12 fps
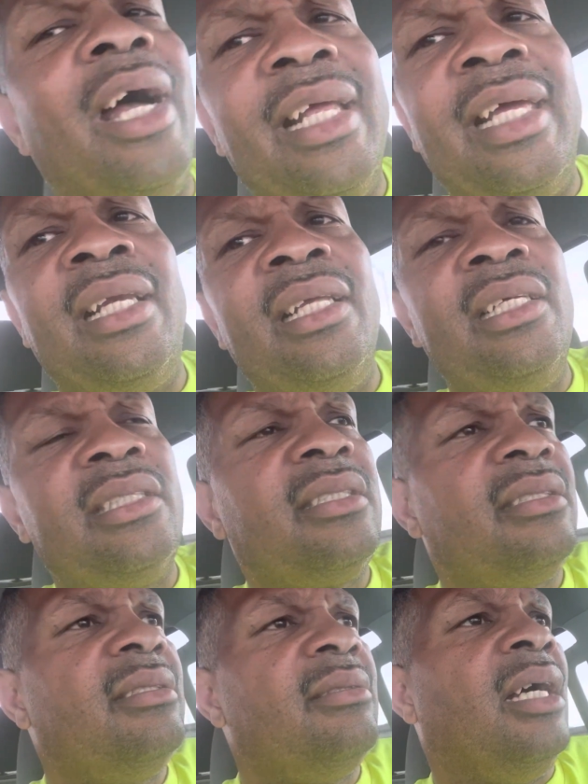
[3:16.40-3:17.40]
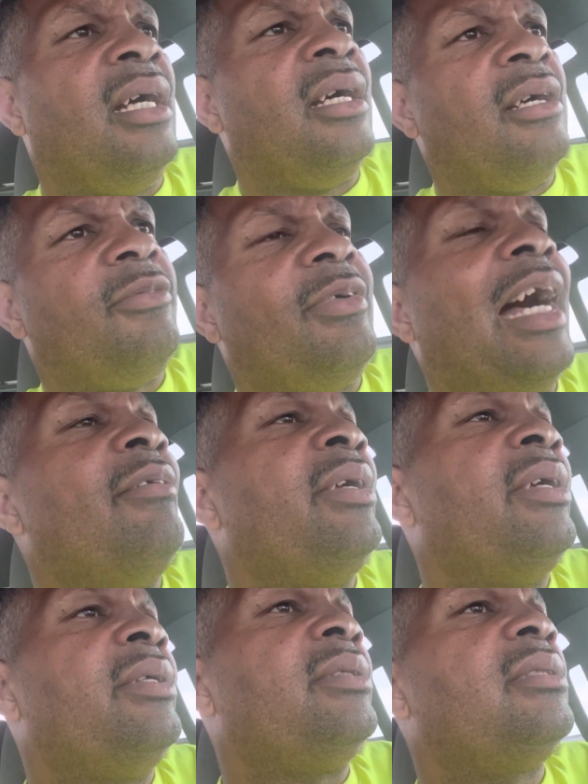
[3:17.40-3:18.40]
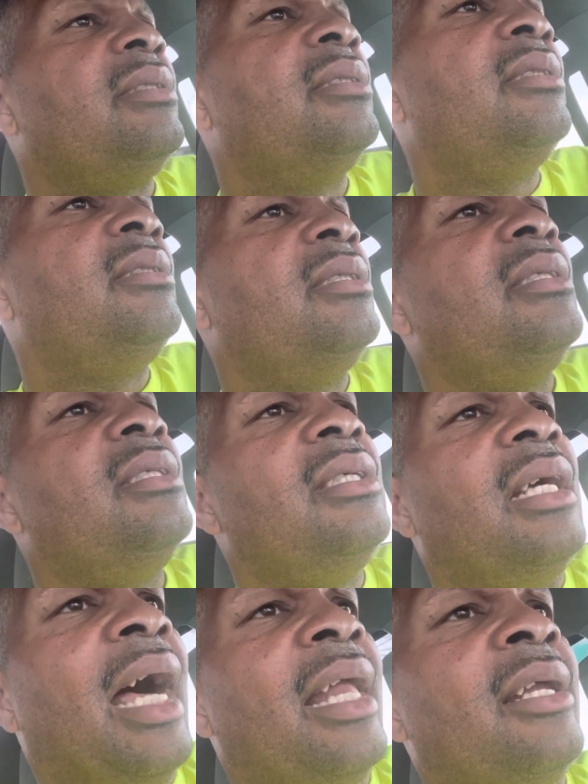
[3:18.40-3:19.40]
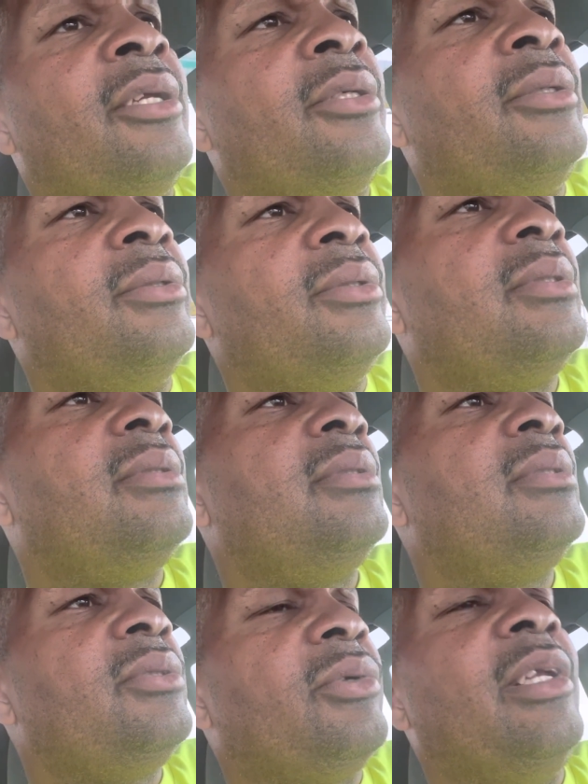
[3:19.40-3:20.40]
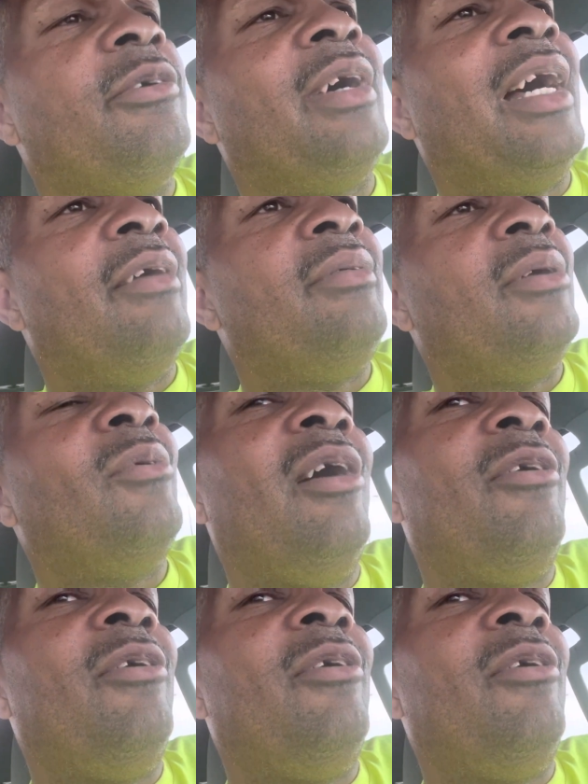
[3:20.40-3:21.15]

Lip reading: to get at least 5 years out of those. 3 to 5 years. Well,